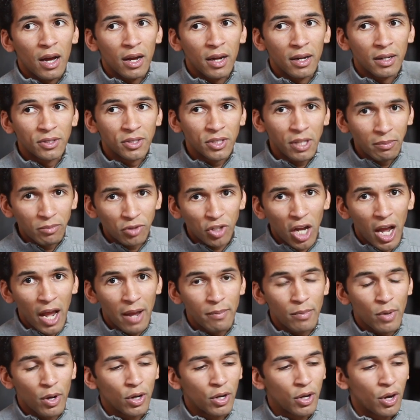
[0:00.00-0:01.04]
Some
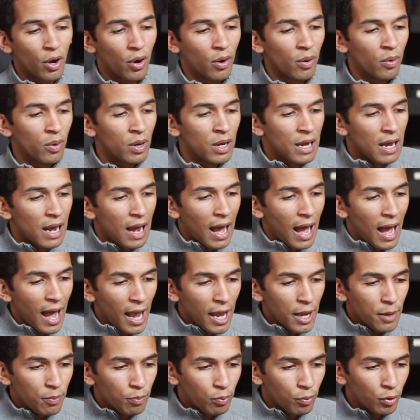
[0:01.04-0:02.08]
time ago,
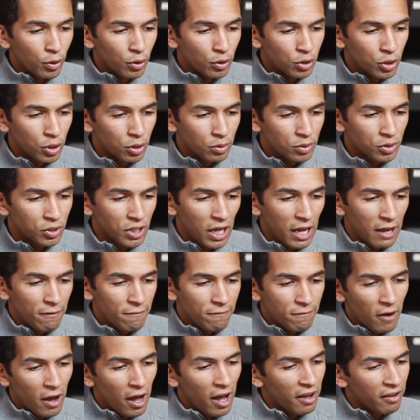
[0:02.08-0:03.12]
I produced a
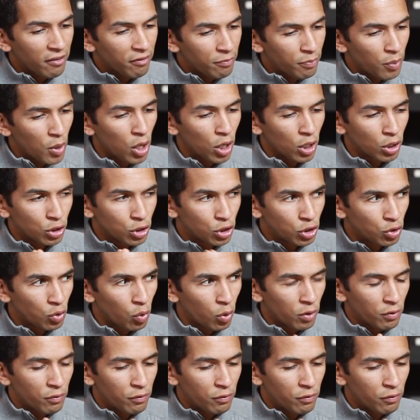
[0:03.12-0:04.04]
5-part short